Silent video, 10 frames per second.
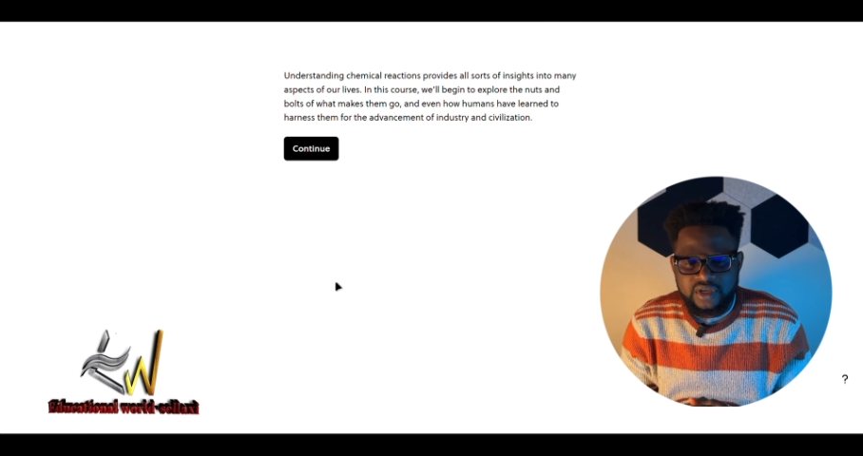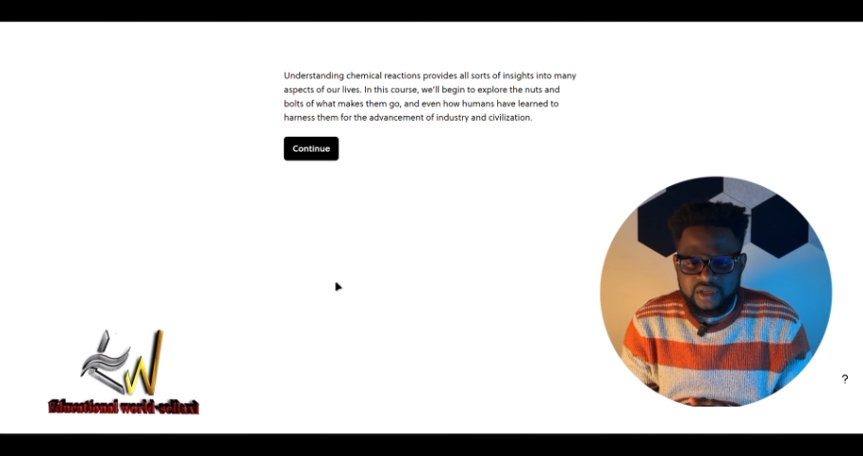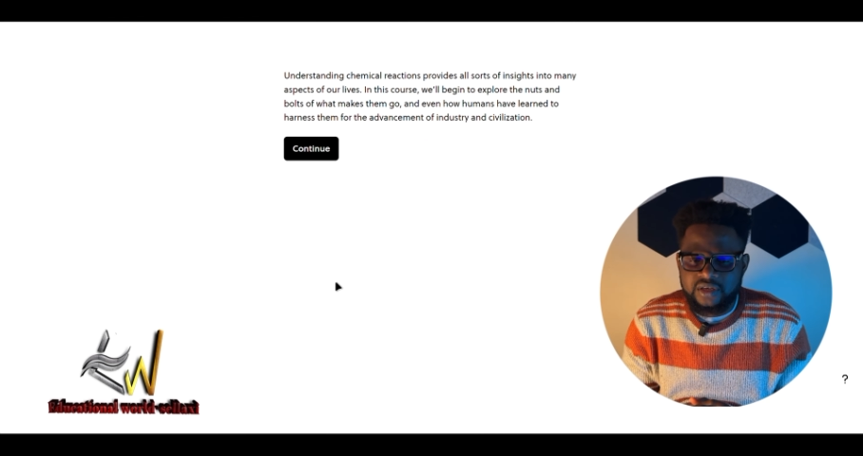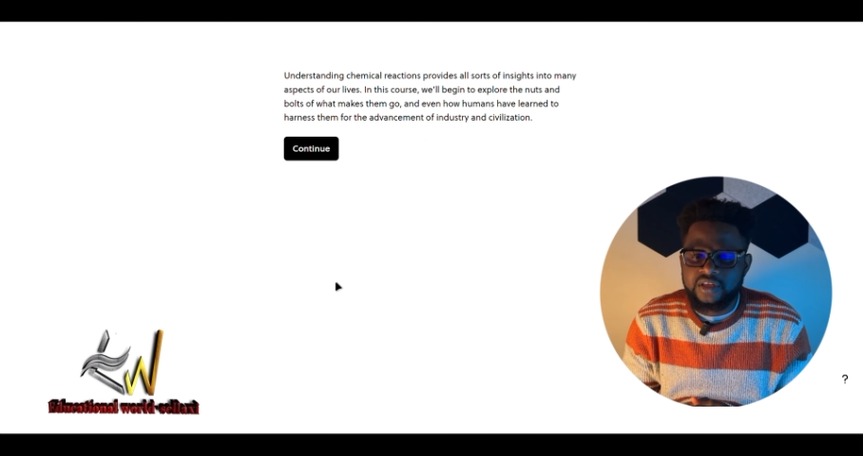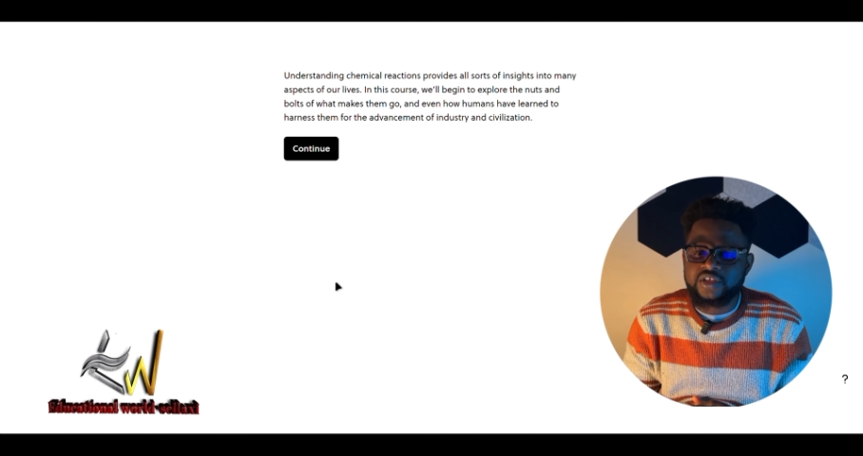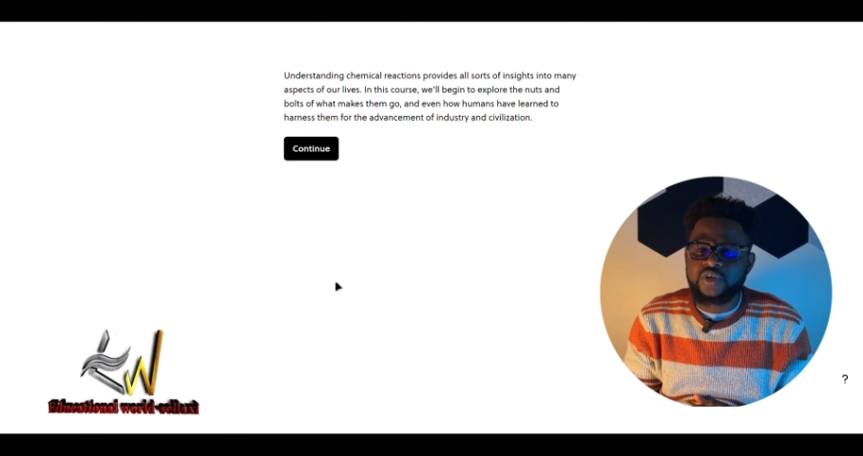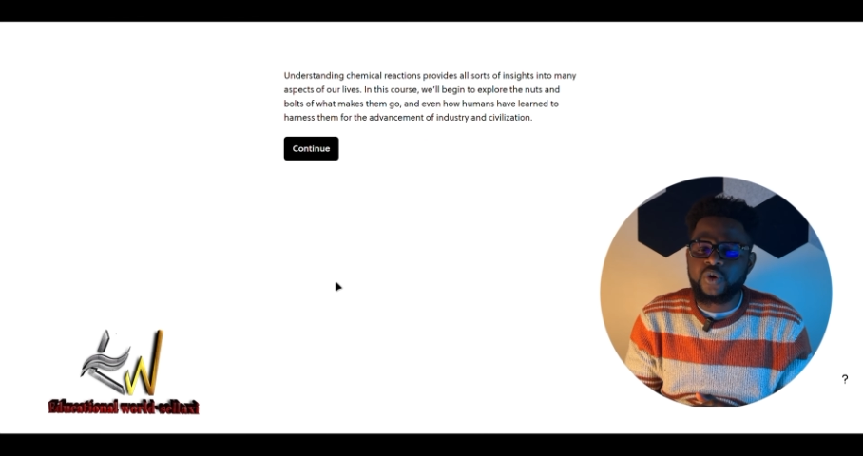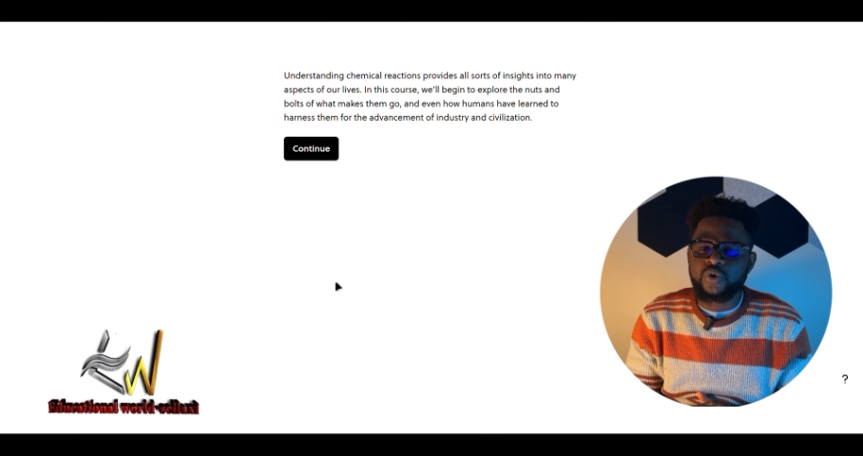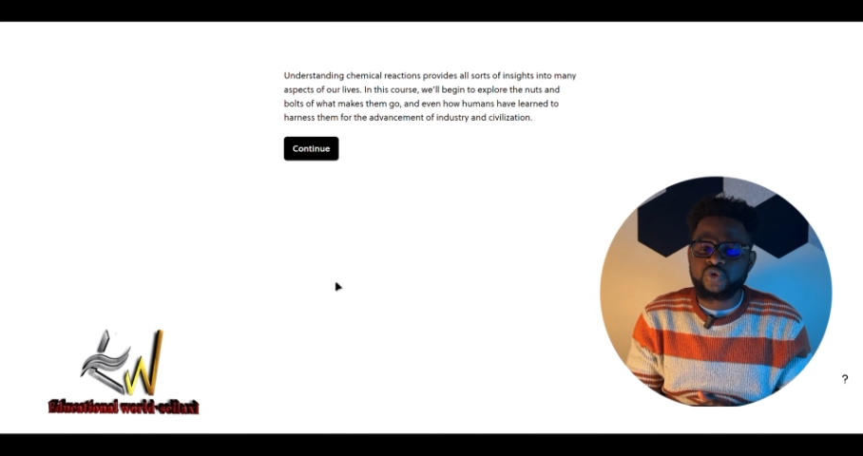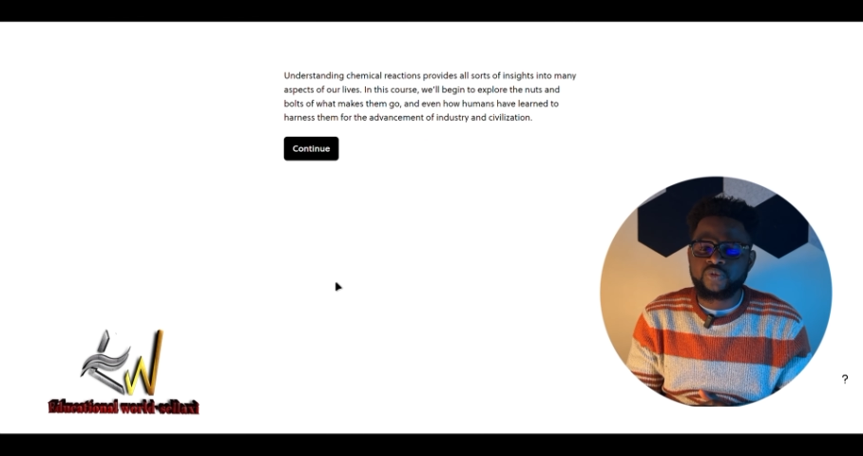In this
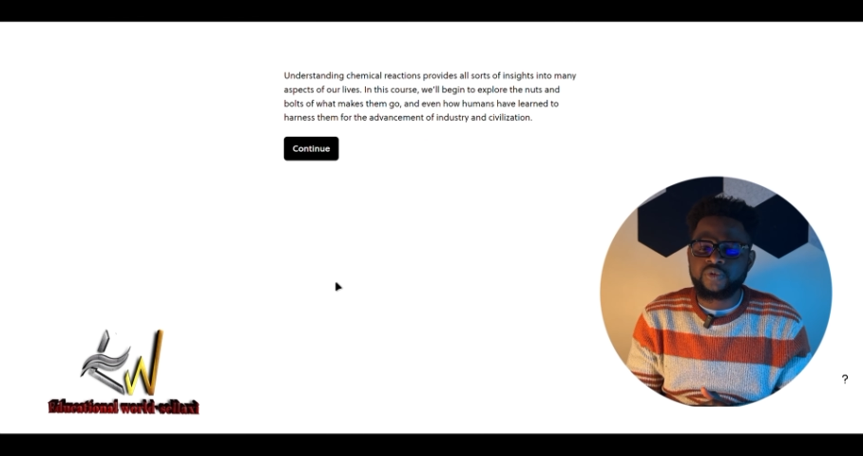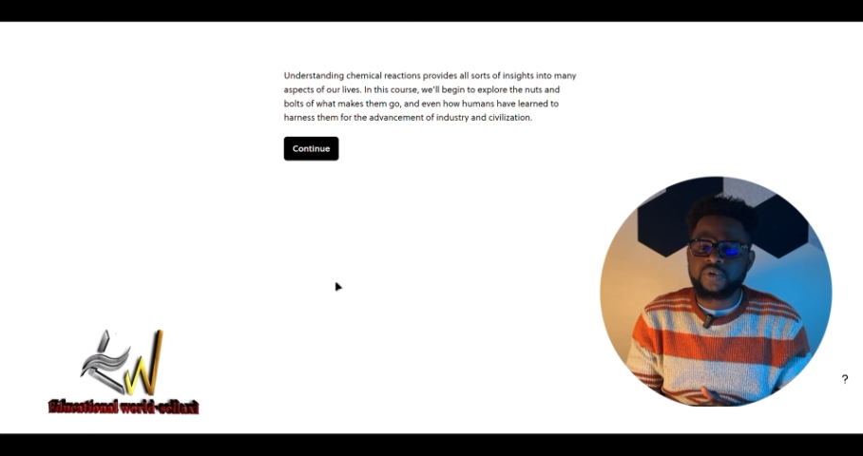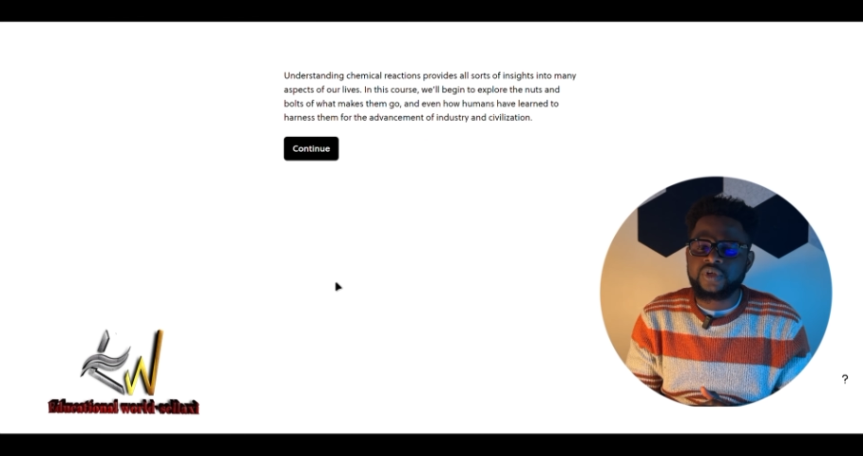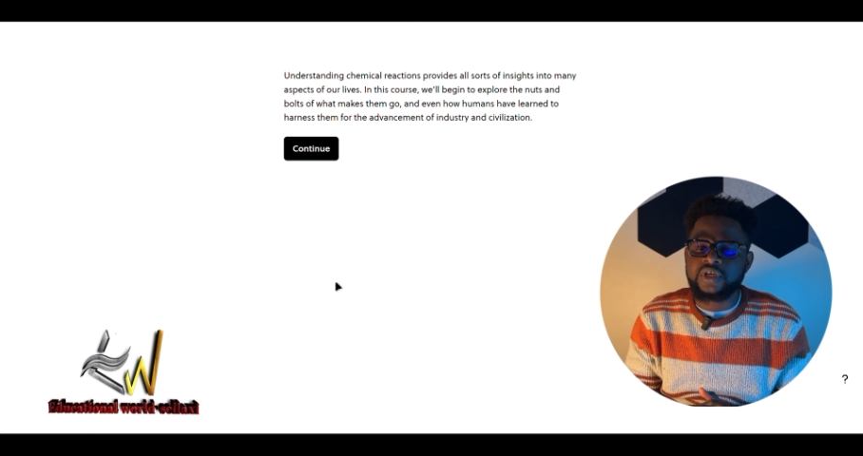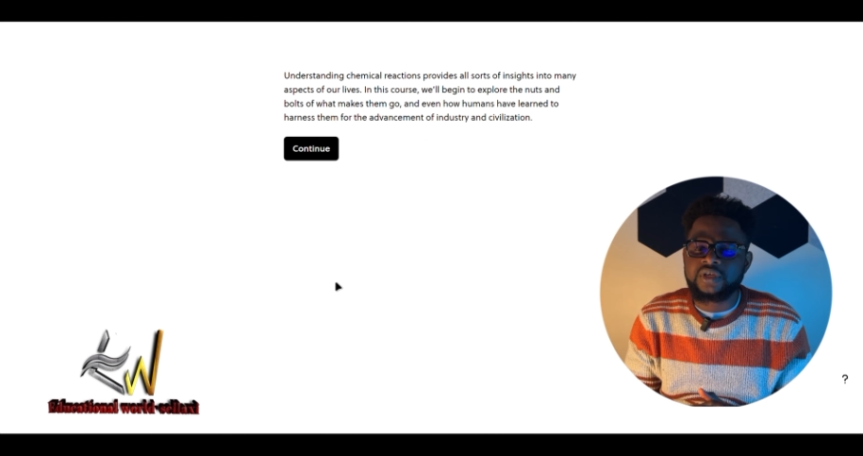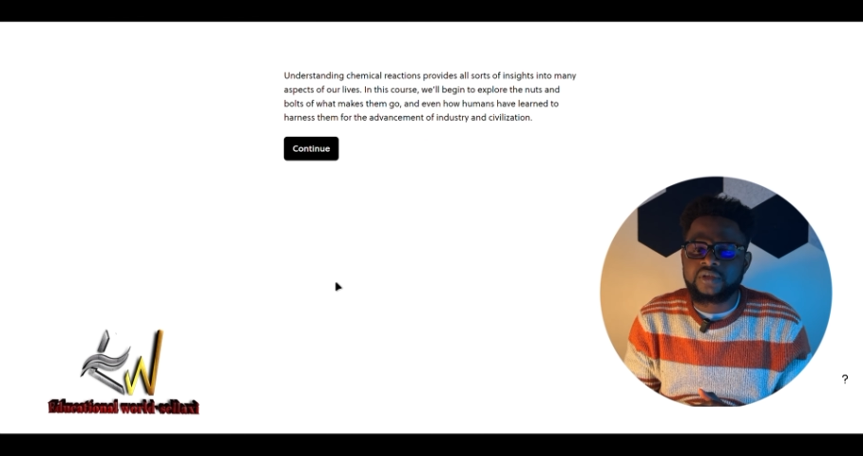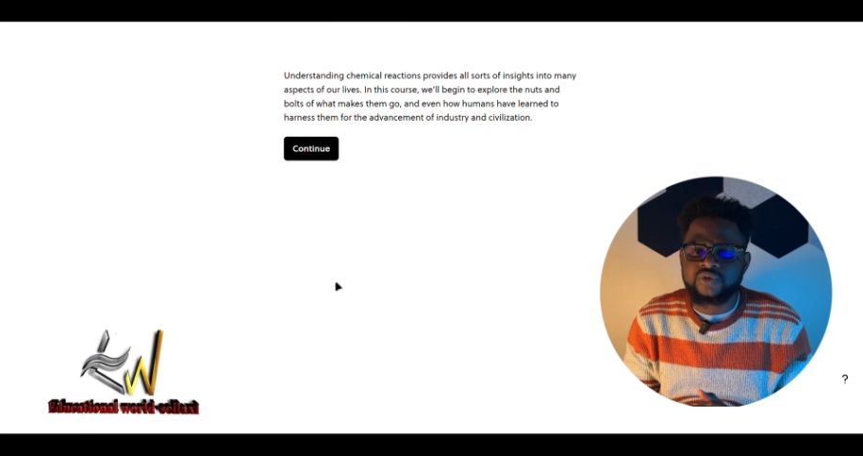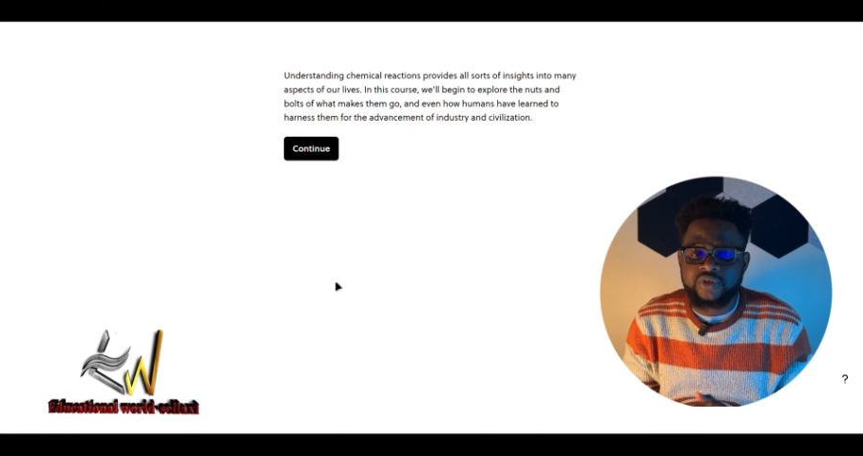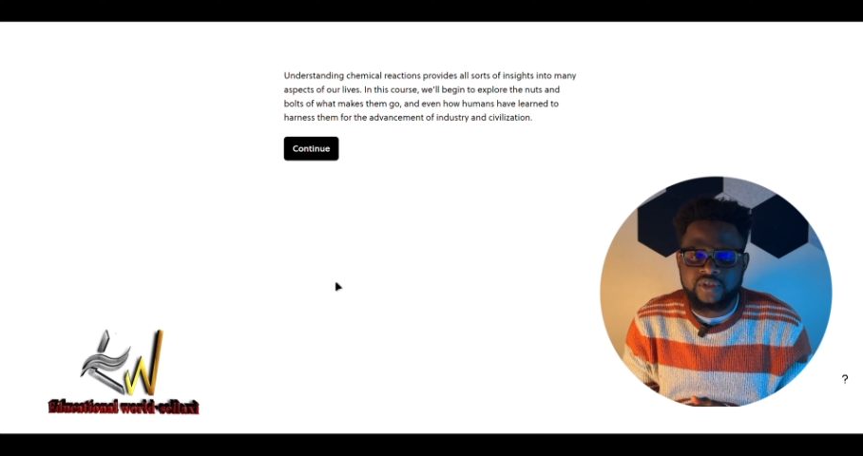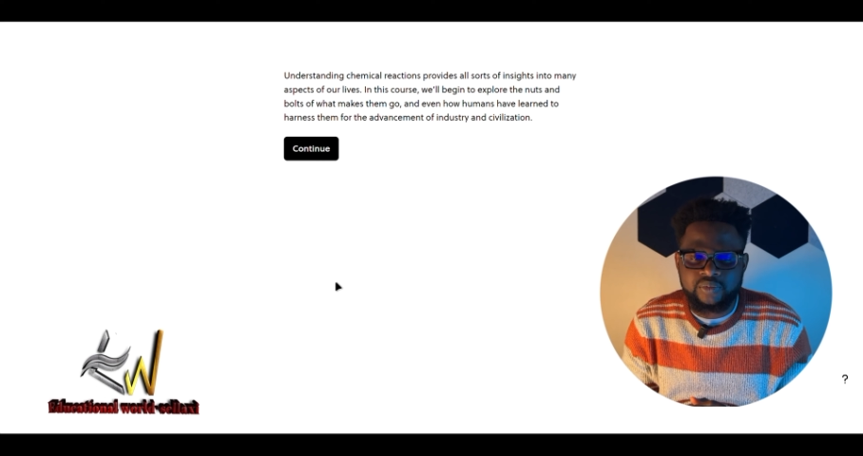course, we'll be looking
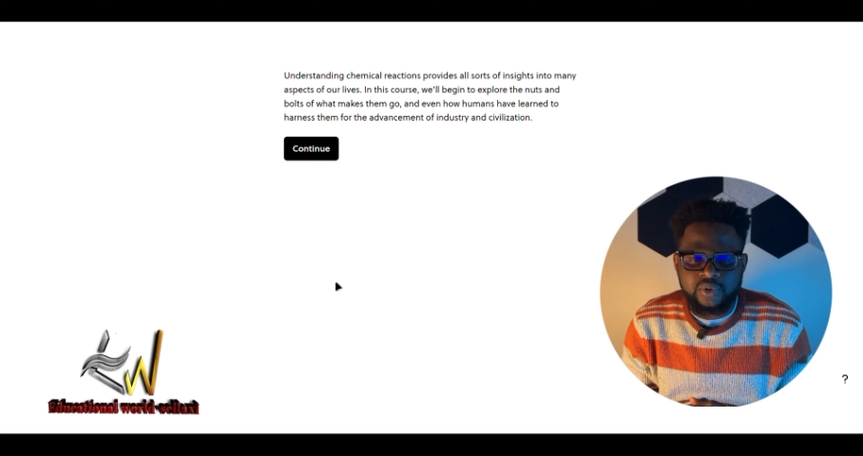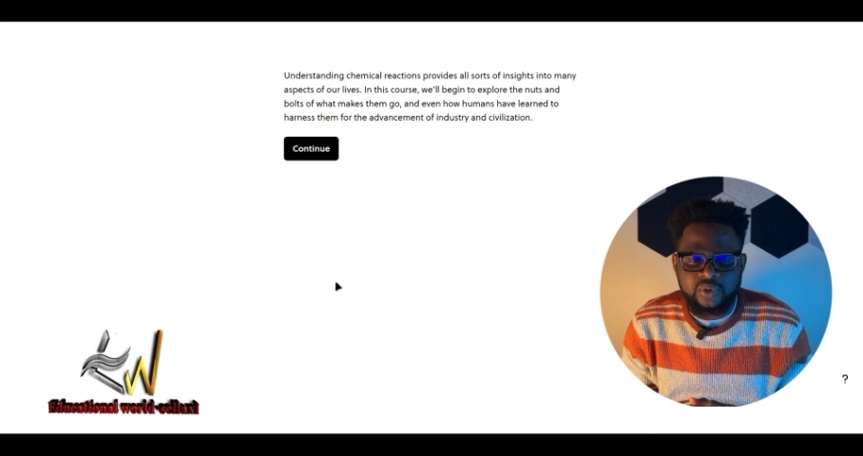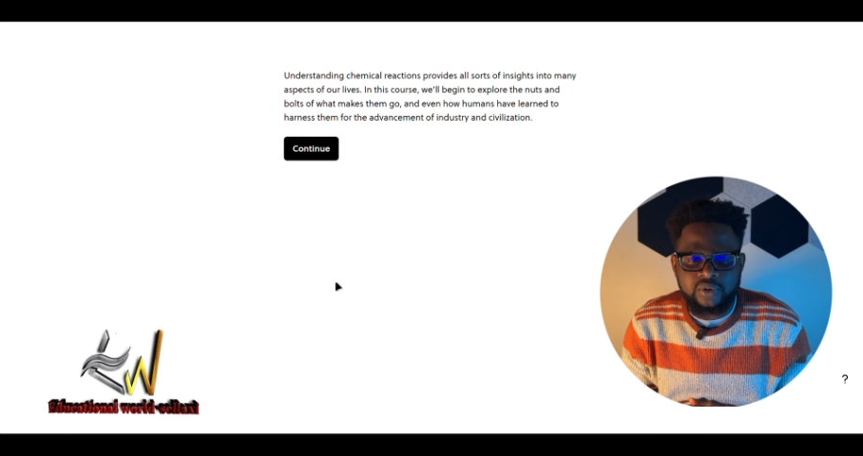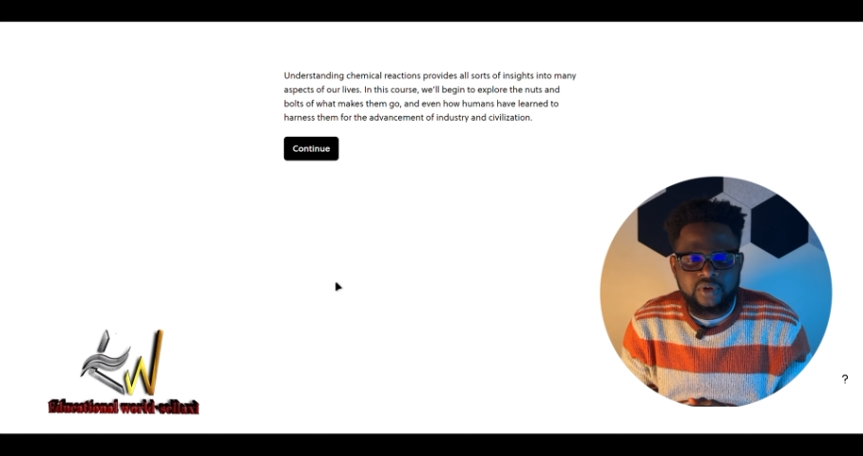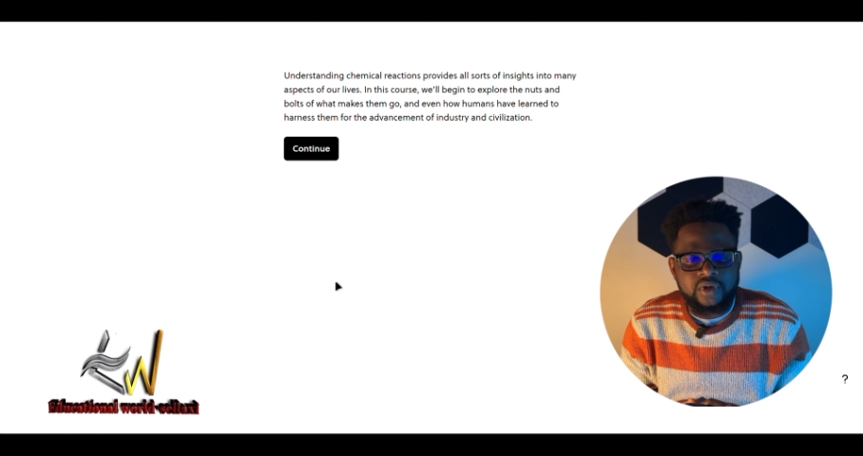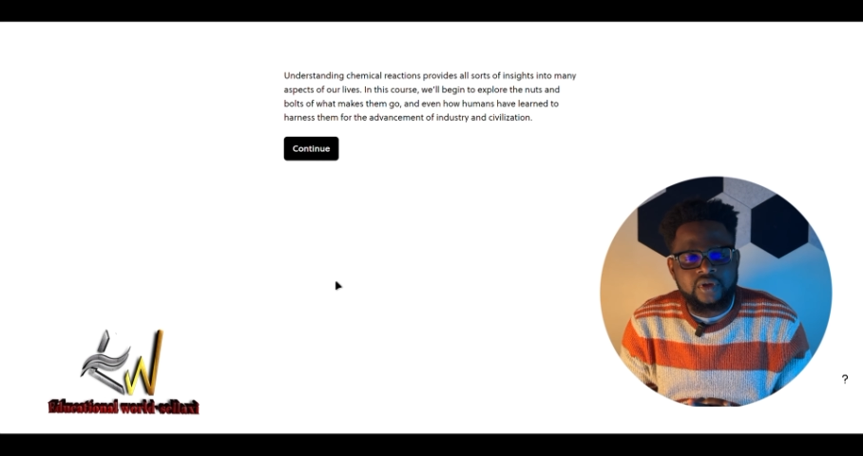to explore